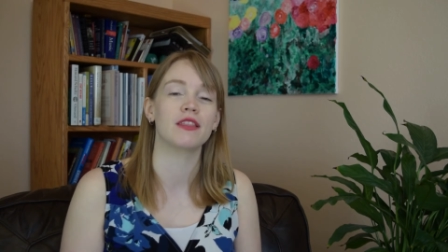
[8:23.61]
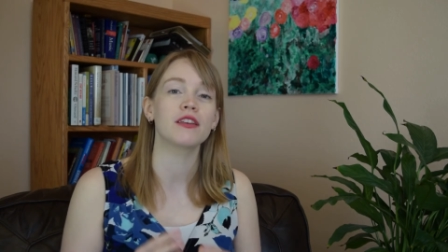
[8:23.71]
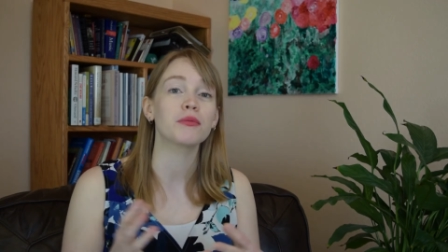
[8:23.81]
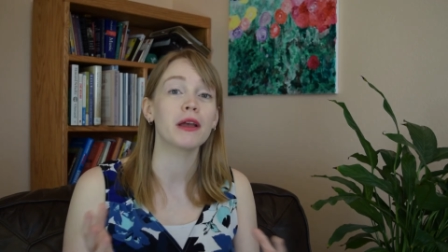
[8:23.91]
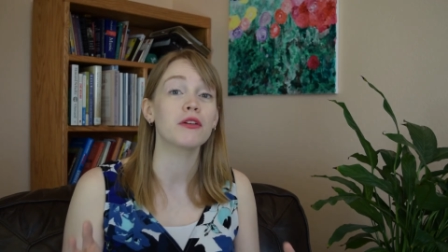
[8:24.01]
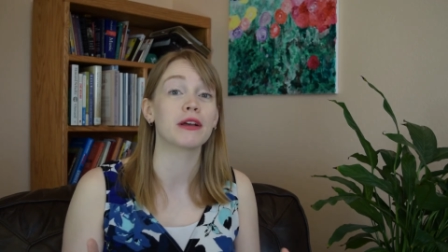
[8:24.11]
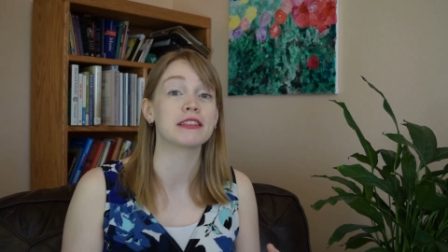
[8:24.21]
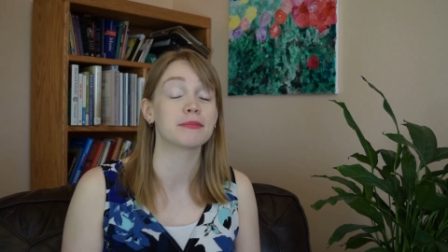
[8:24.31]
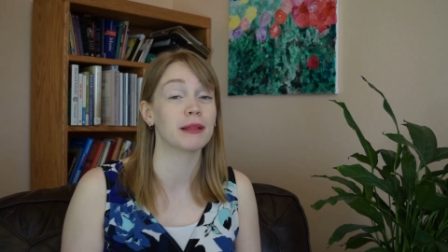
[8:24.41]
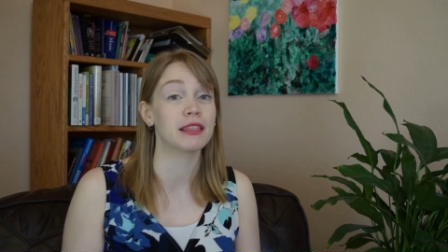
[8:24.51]
This way you can
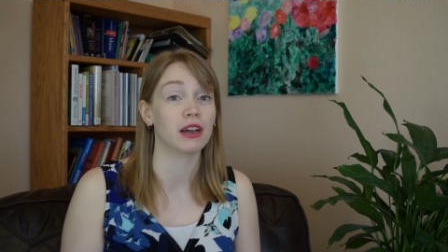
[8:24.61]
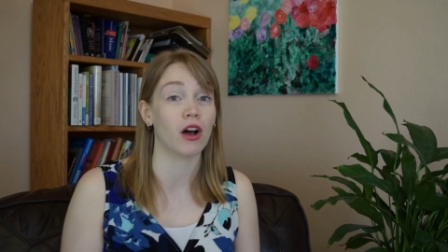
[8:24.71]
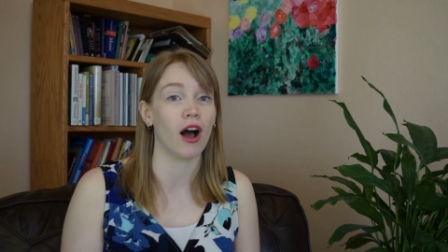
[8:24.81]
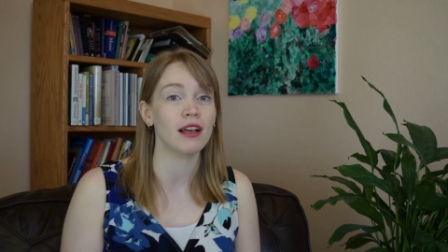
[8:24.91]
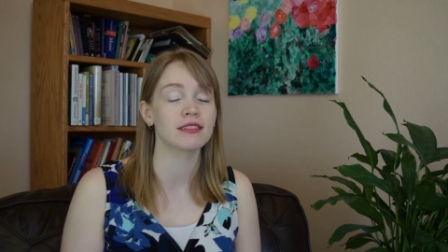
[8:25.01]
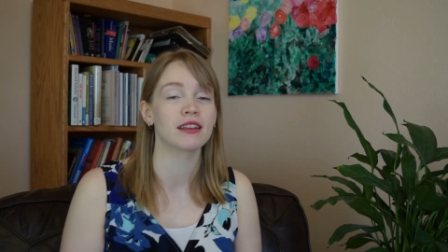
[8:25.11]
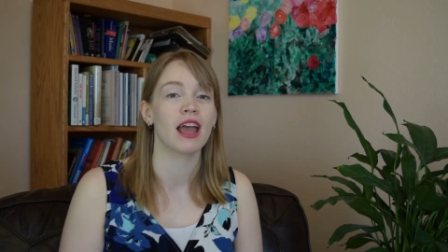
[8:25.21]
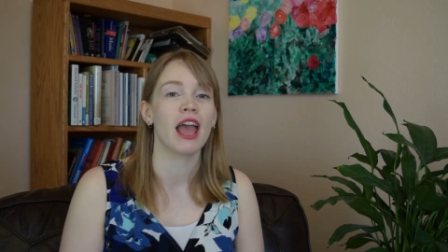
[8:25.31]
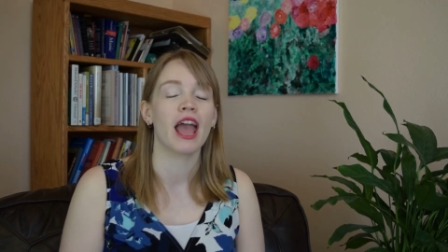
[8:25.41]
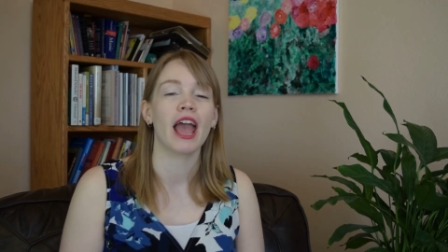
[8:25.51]
split the cost
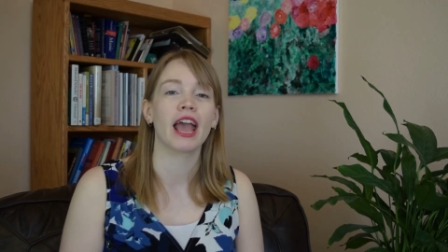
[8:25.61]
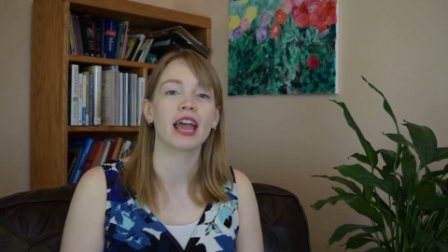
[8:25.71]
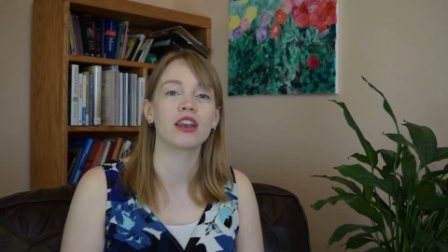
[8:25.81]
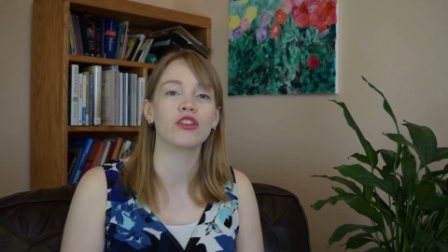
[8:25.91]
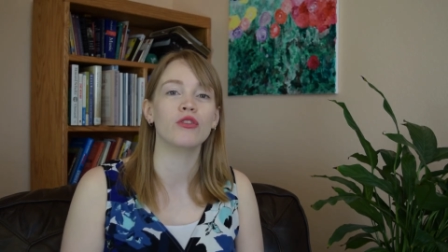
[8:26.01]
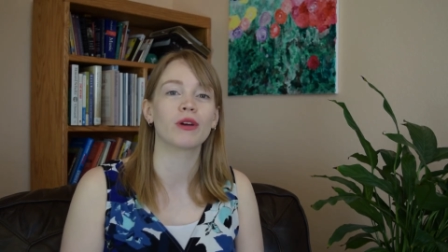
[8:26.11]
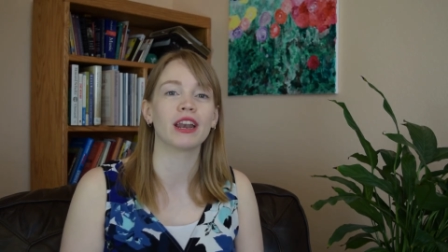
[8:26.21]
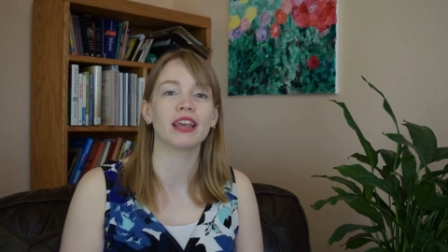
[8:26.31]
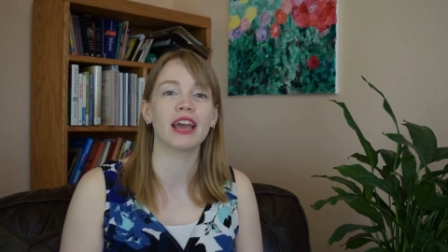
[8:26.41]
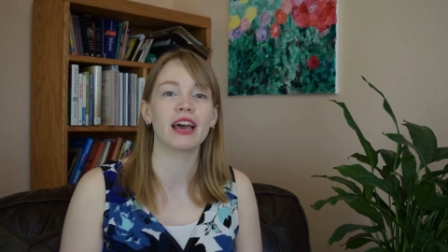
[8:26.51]
and you
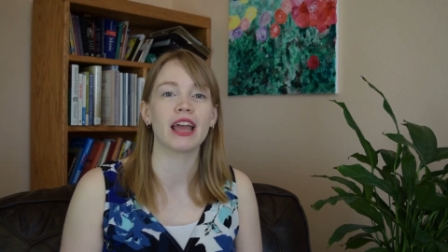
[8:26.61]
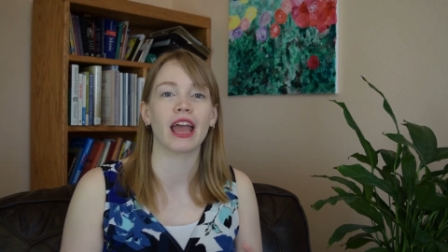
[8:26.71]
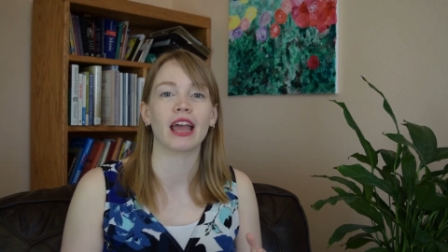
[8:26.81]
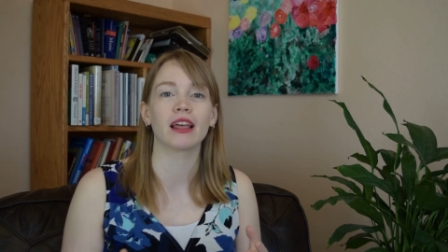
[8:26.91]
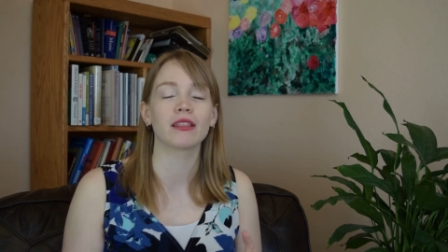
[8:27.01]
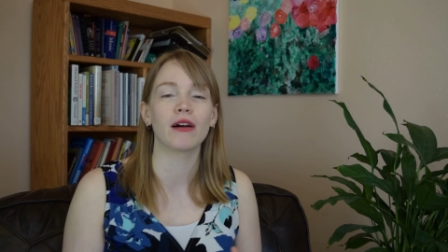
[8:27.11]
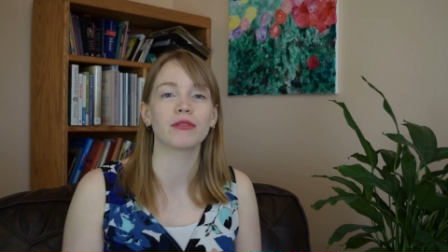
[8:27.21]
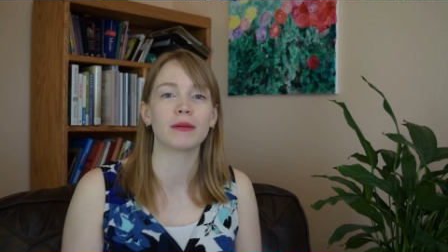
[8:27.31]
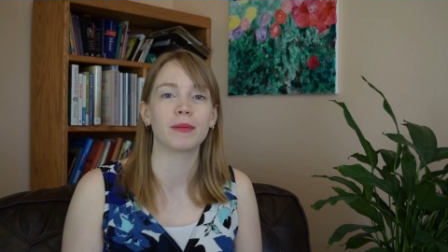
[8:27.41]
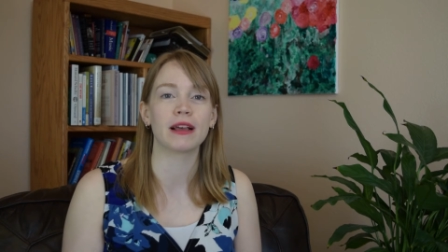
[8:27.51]
can get a
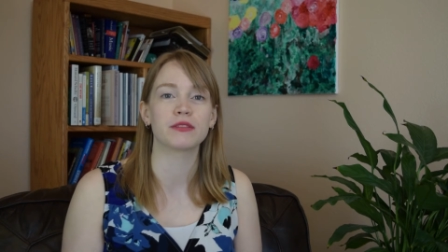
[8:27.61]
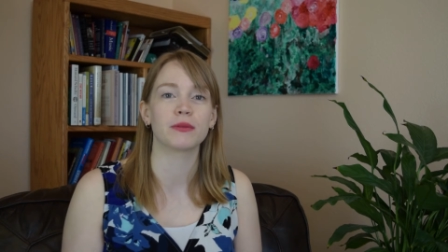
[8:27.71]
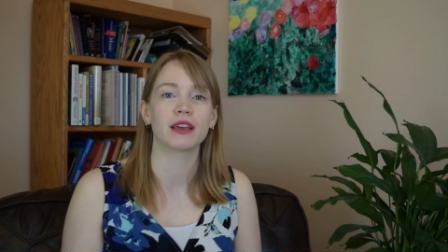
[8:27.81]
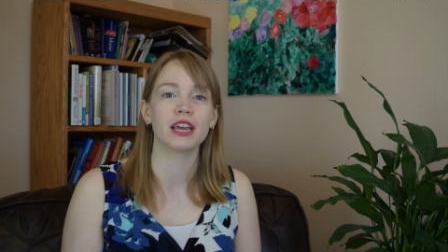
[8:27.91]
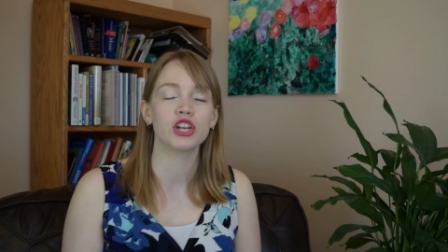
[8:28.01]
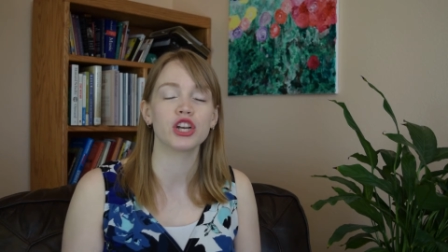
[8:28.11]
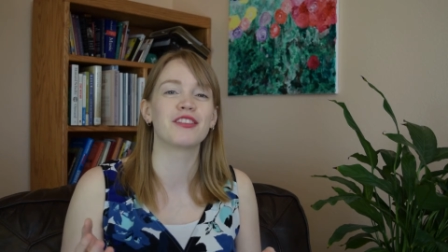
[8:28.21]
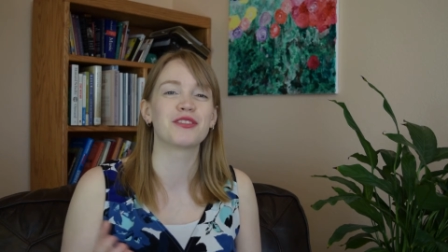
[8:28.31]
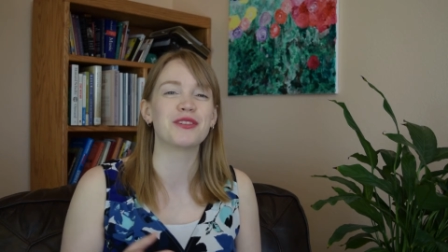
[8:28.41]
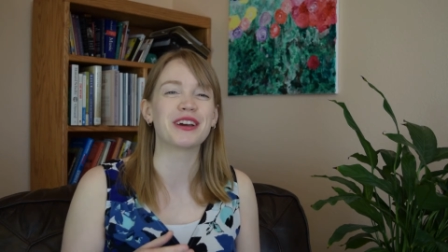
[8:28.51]
lovely place with a kitchen
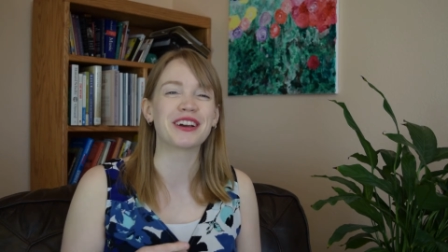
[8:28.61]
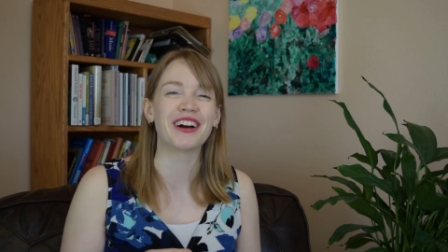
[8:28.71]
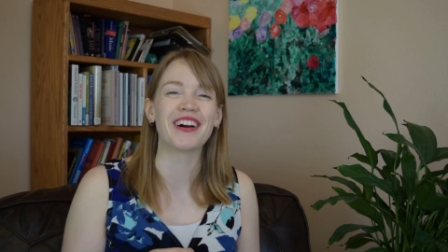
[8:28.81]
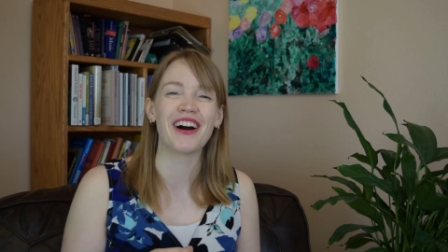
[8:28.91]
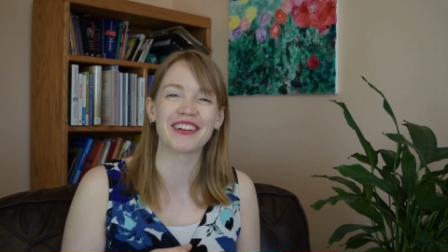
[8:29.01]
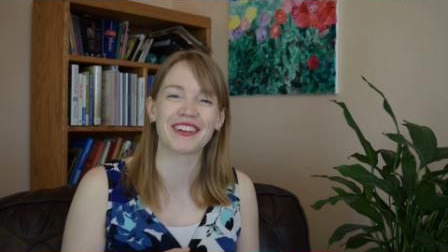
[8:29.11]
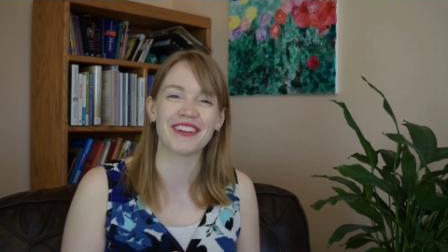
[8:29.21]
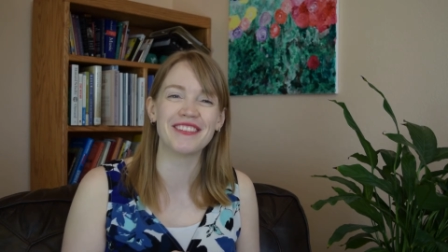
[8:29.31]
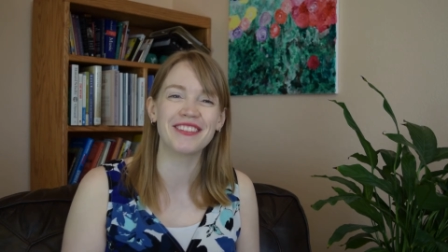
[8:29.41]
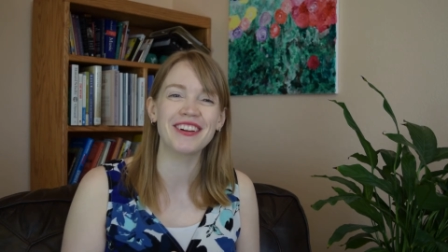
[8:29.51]
so you can cook all your
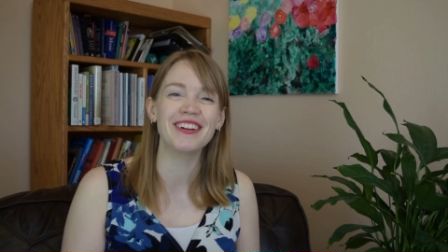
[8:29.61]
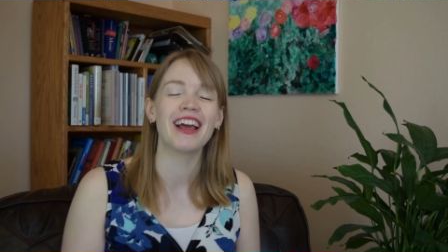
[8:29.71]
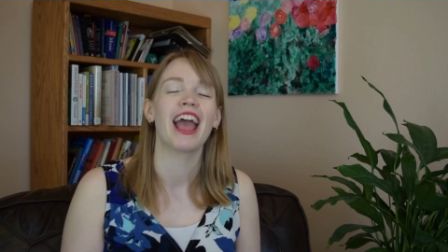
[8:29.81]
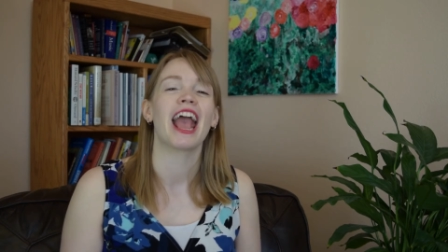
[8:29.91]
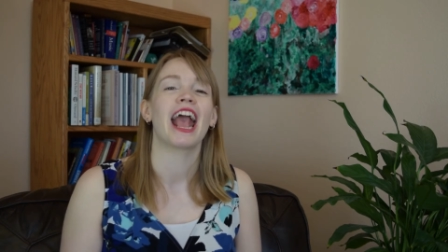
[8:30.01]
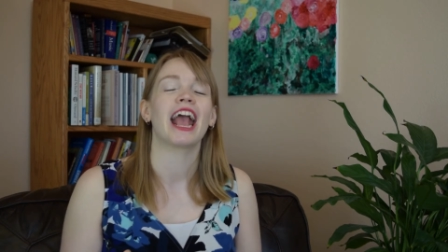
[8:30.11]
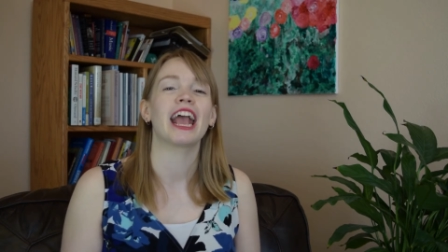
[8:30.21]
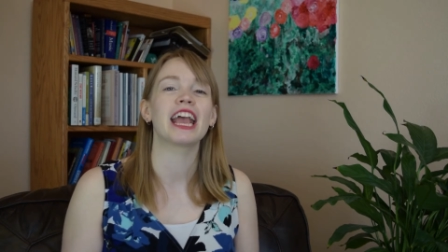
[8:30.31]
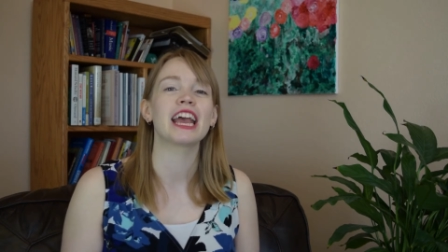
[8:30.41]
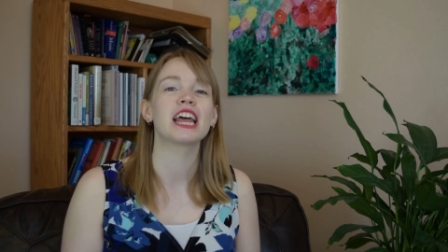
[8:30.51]
own food,
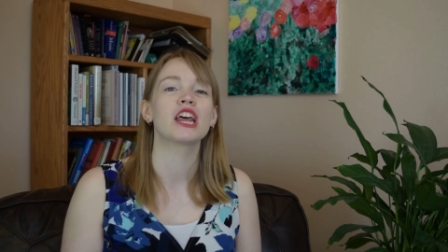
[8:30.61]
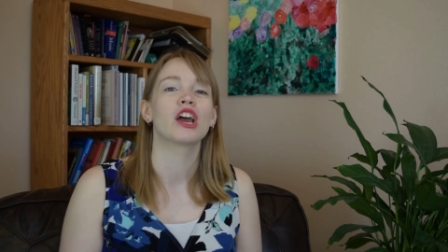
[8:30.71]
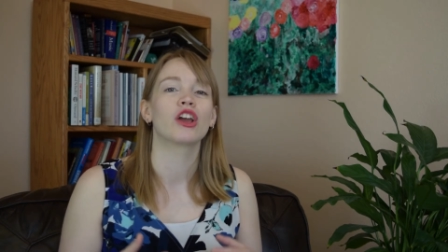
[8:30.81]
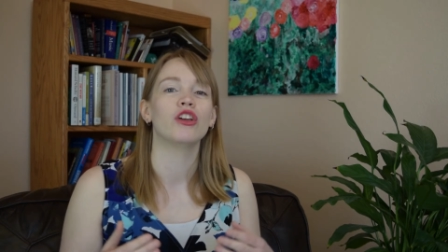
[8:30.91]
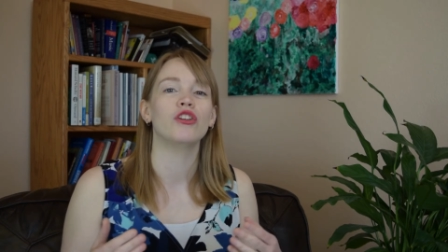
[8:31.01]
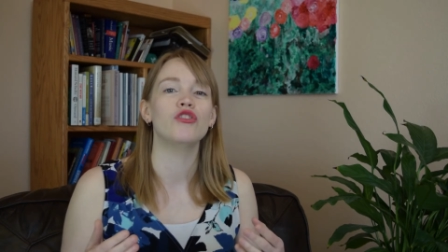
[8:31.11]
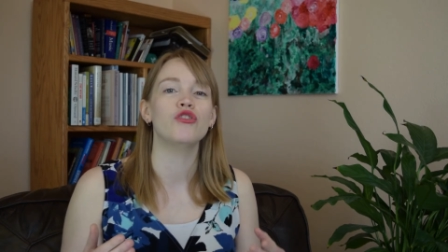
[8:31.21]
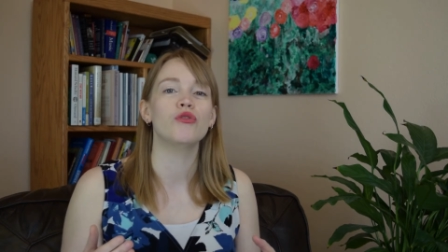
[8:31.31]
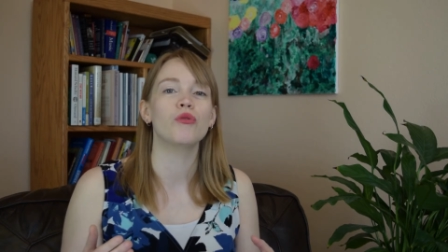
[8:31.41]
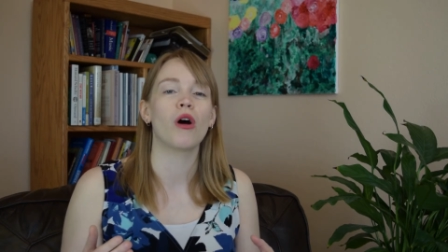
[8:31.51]
and
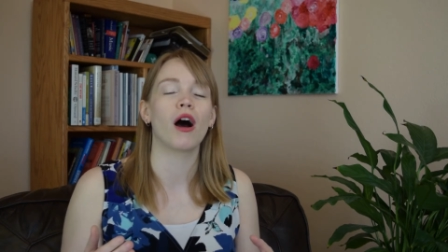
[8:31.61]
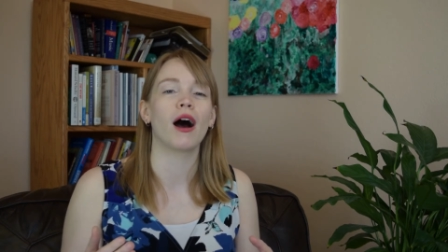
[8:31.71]
you